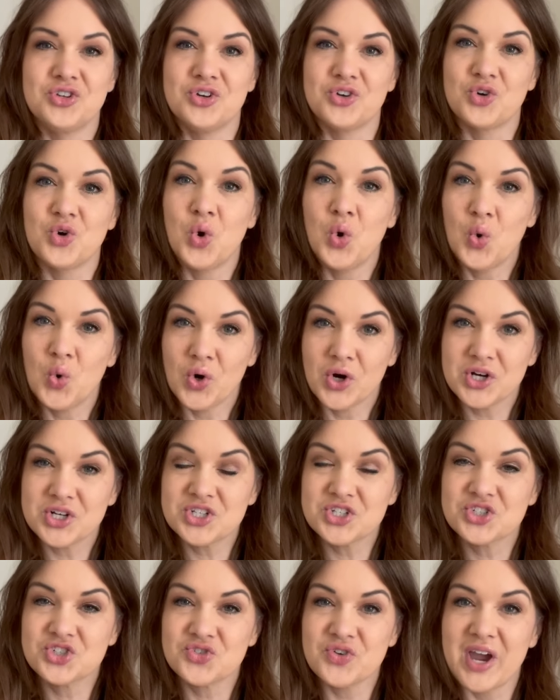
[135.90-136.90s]
core
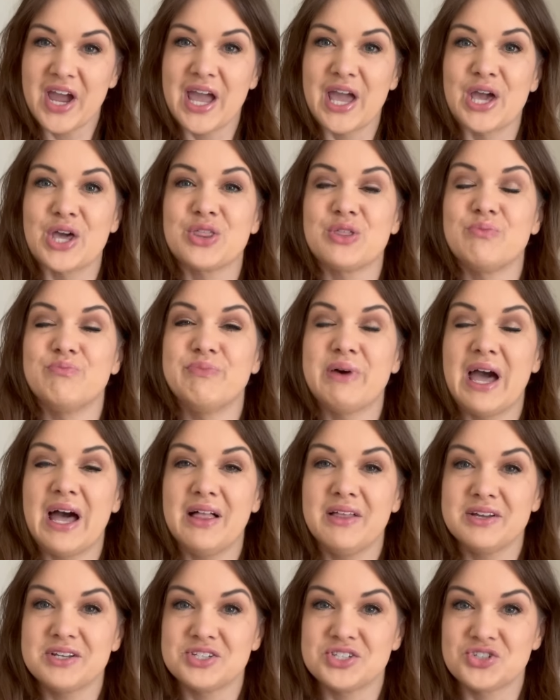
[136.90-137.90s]
strength,
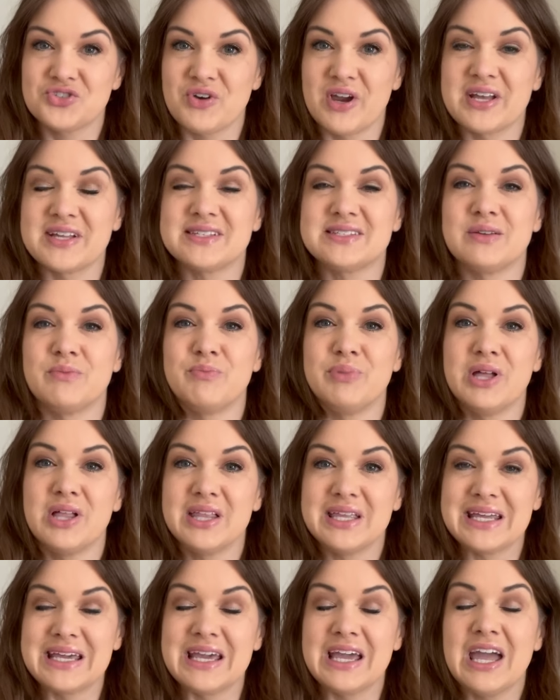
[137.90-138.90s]
balance, strength,
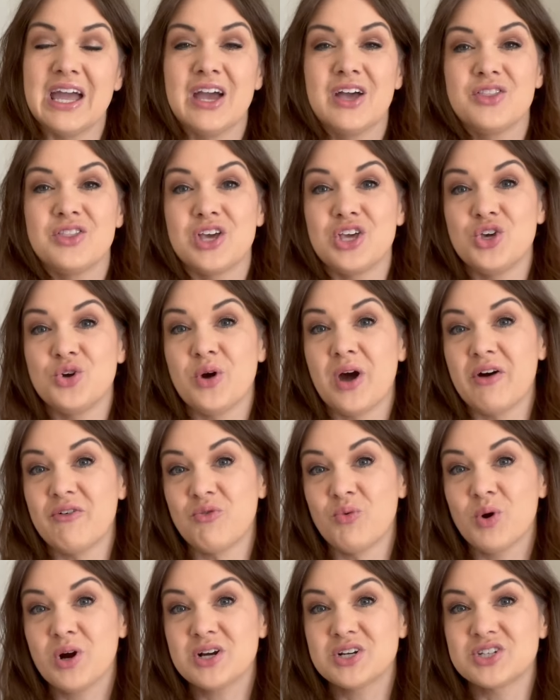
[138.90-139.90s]
stability that you have
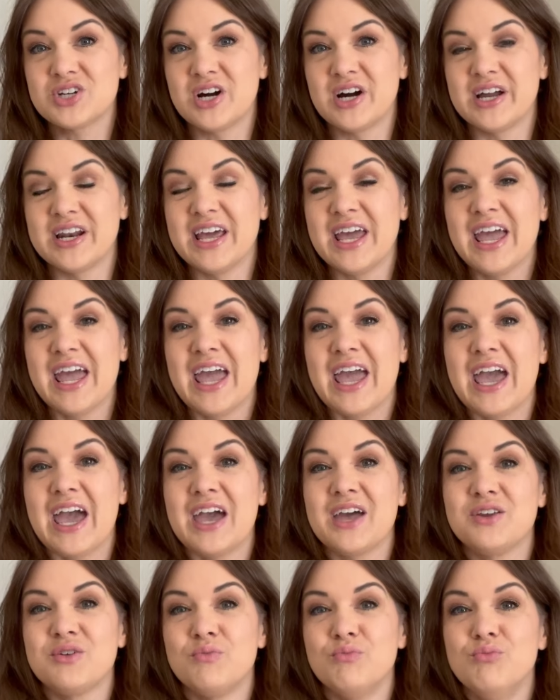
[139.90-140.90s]
worked on
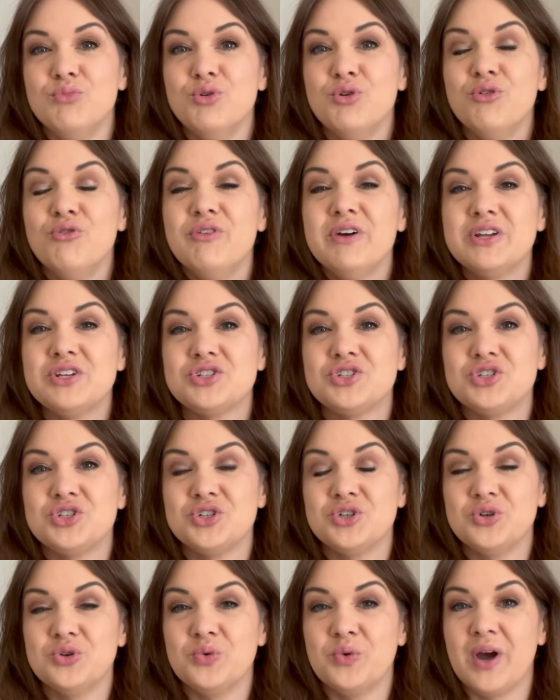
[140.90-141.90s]
and move it
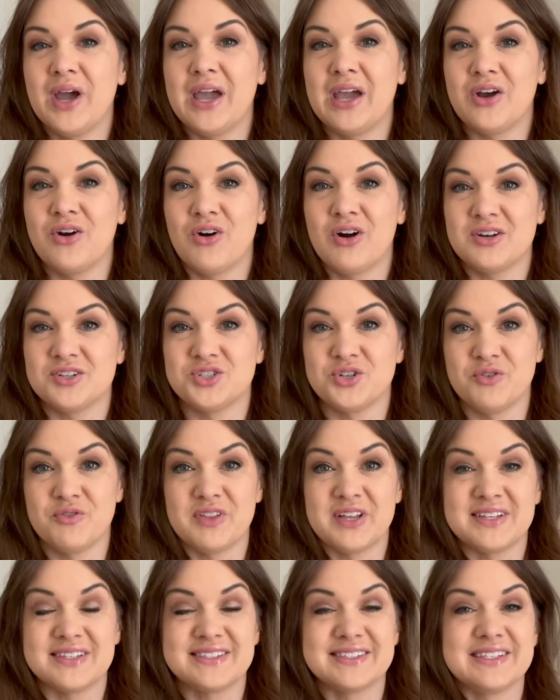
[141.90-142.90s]
to a crossover
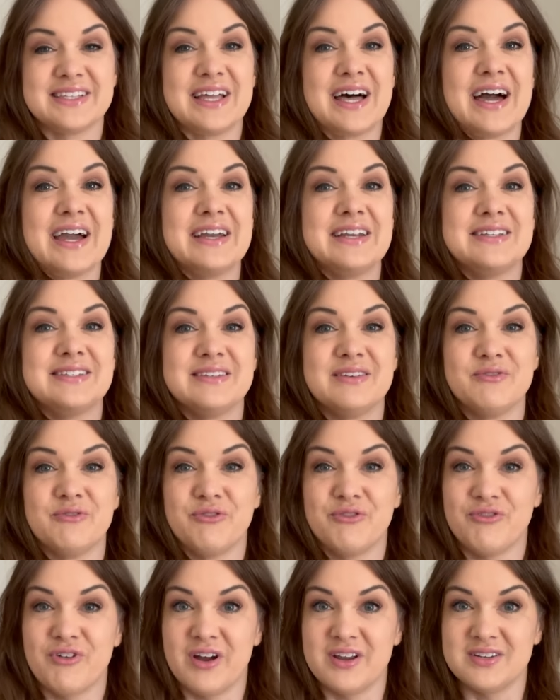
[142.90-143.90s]
that slides in
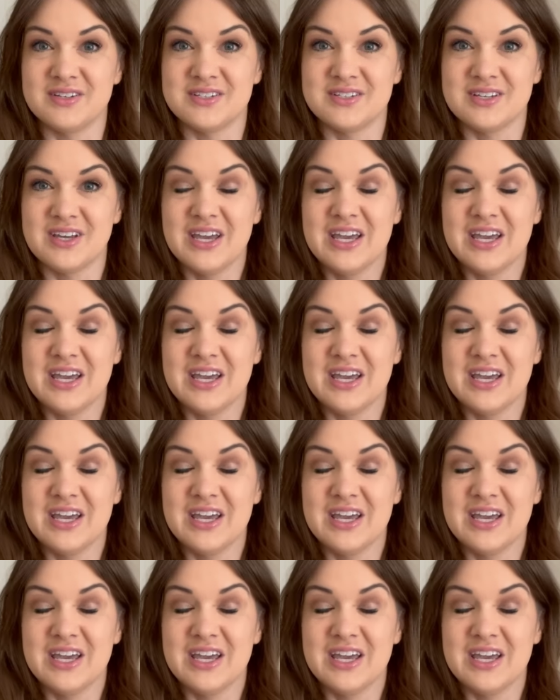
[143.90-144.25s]
front.